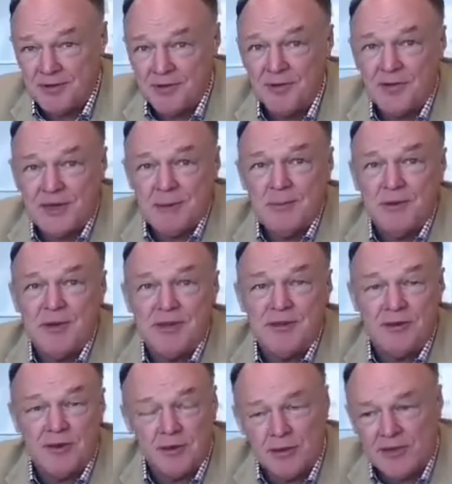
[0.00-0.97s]
part of the
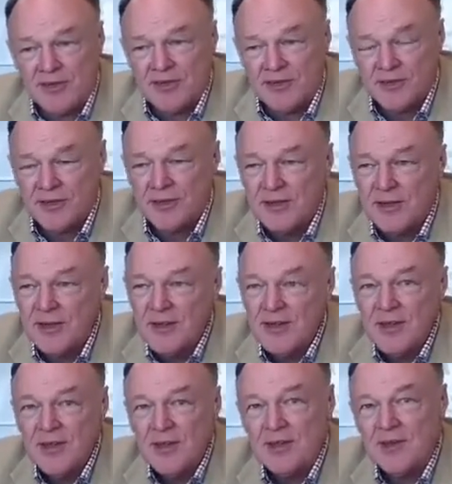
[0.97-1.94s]
community of Gloucestershire.
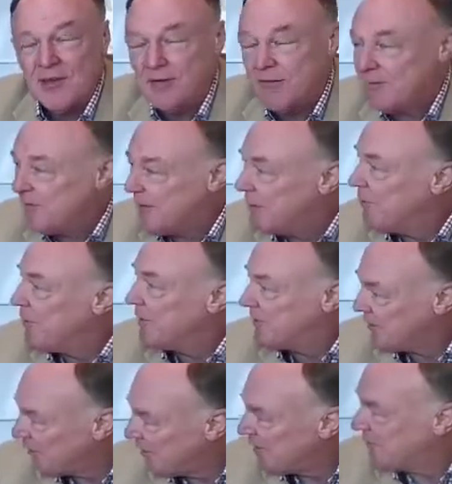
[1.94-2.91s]
So it was